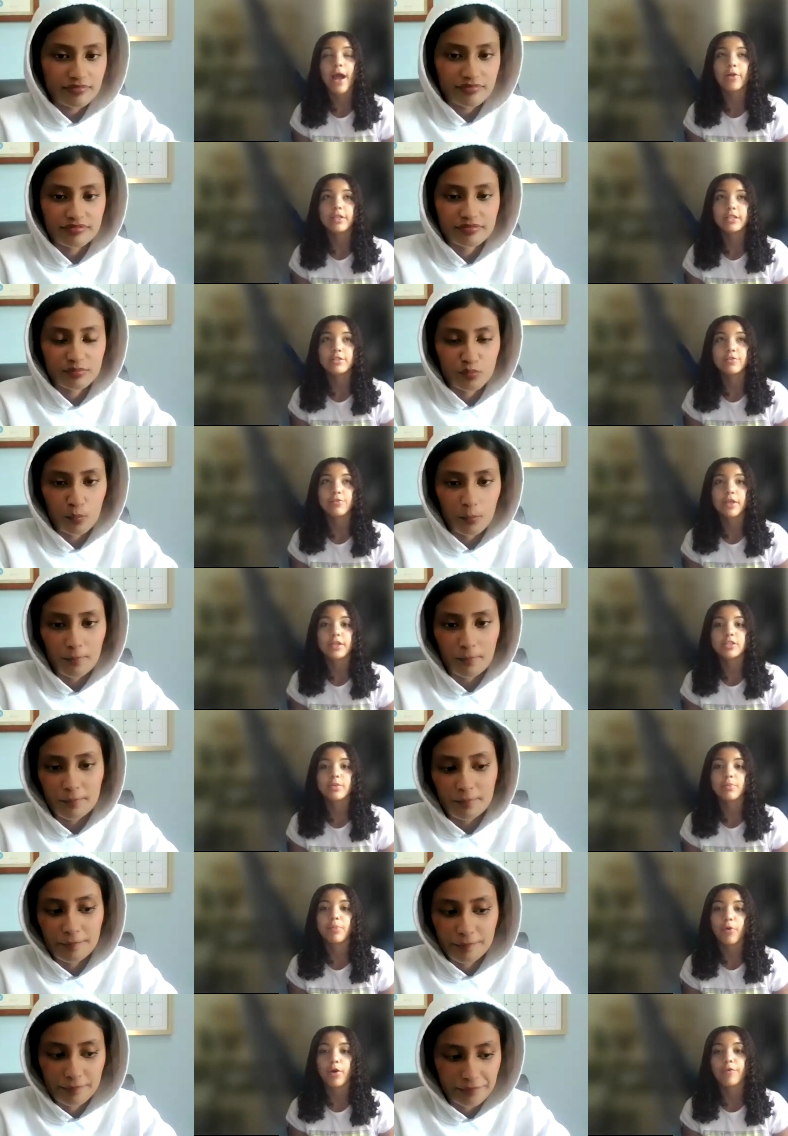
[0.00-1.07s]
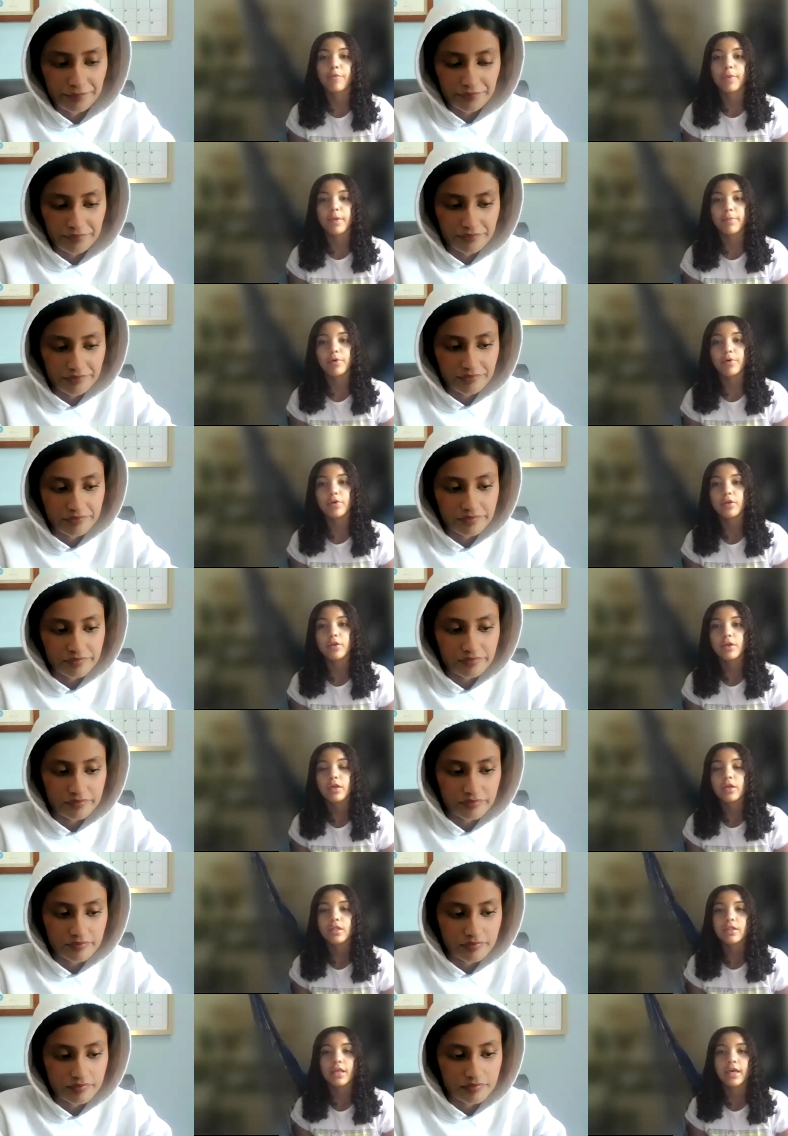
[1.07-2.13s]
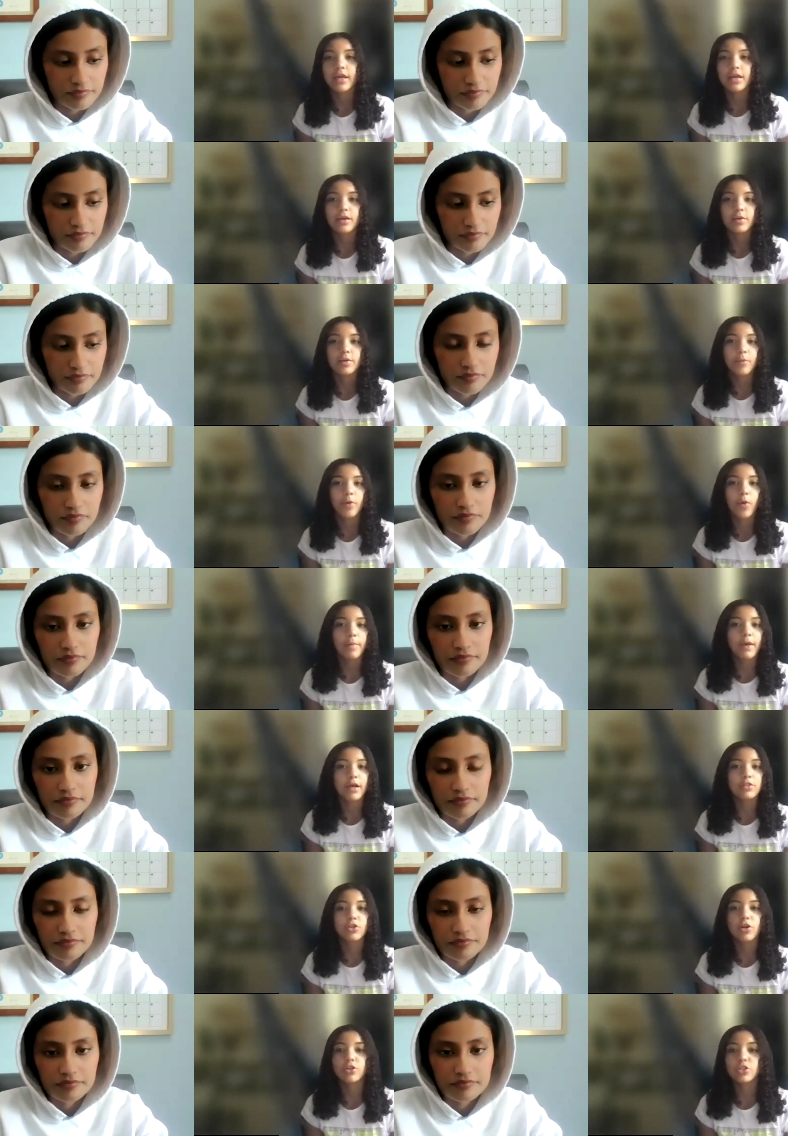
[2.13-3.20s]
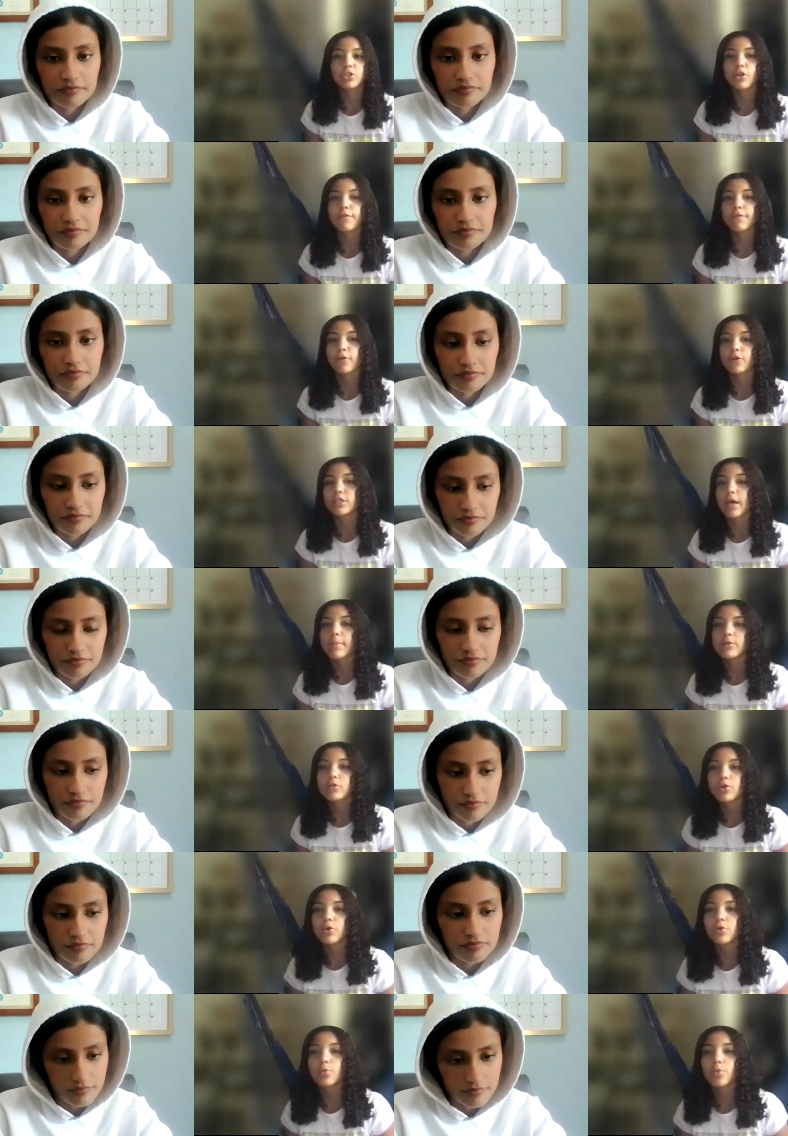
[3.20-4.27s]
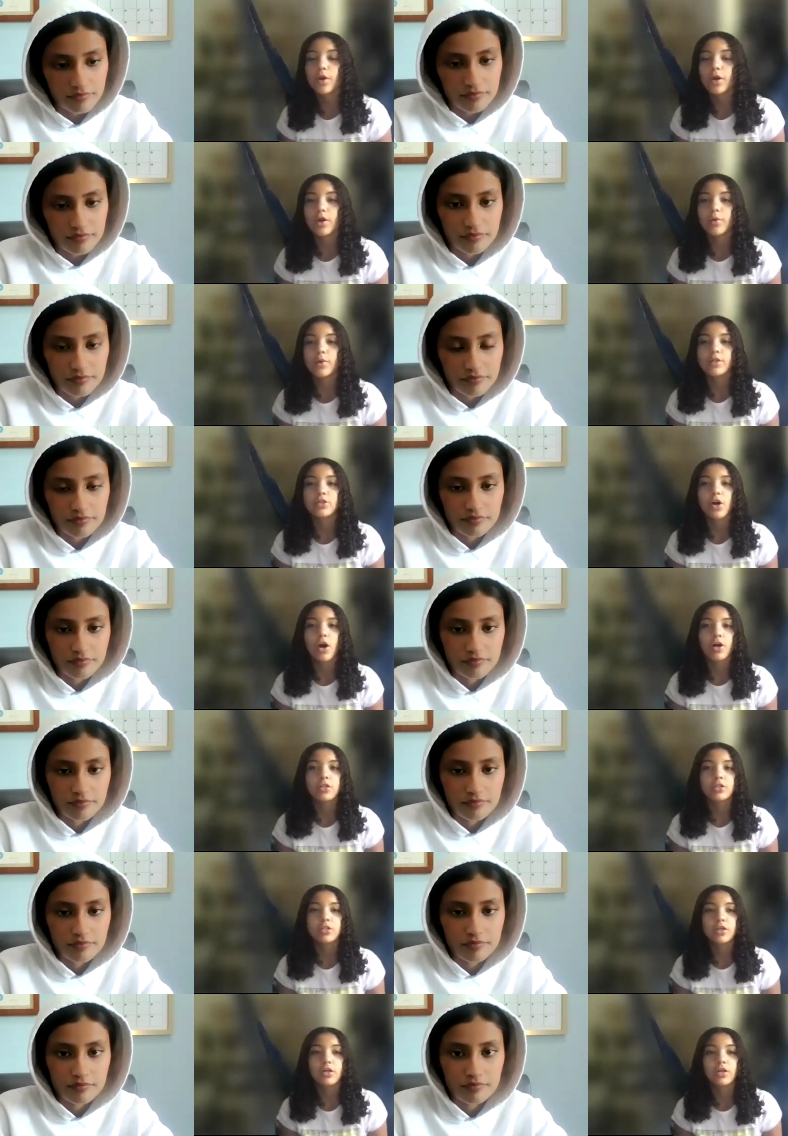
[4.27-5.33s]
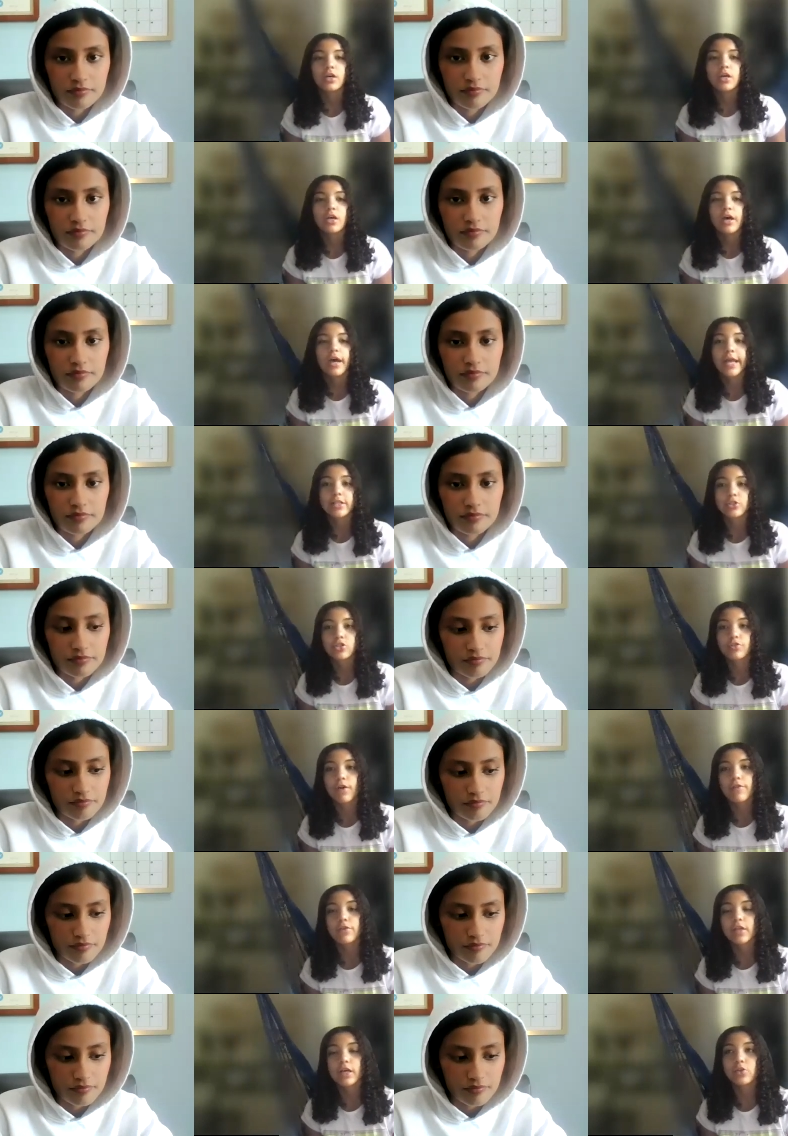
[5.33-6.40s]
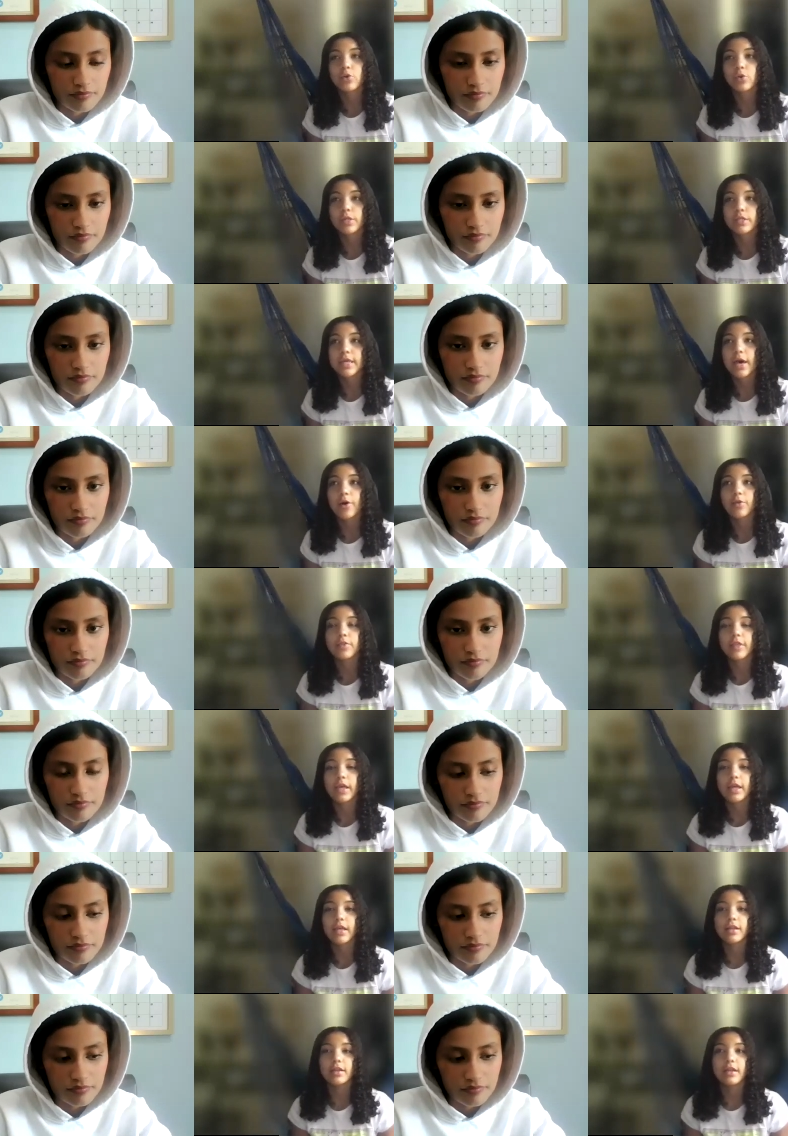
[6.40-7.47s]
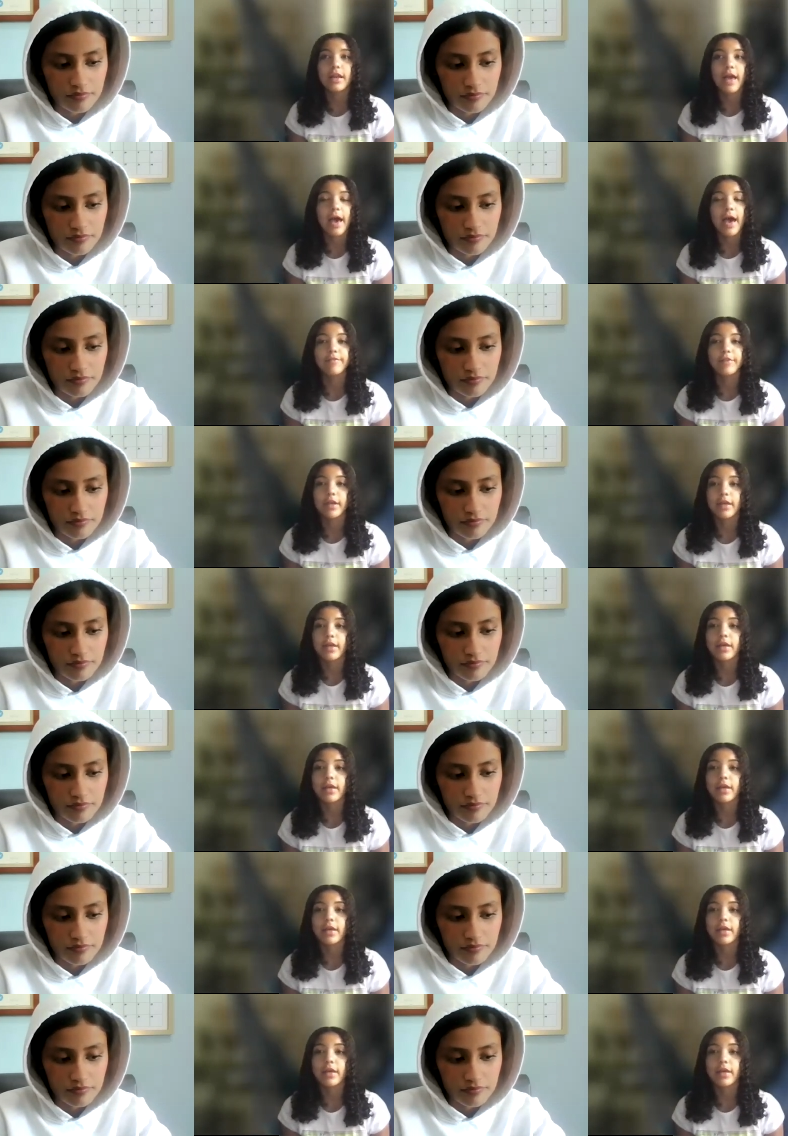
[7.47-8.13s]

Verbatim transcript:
Speaker 1: outlets for like support for people. Like going back to our first episode where we talked to a cancer survivor that told us how they didn't have like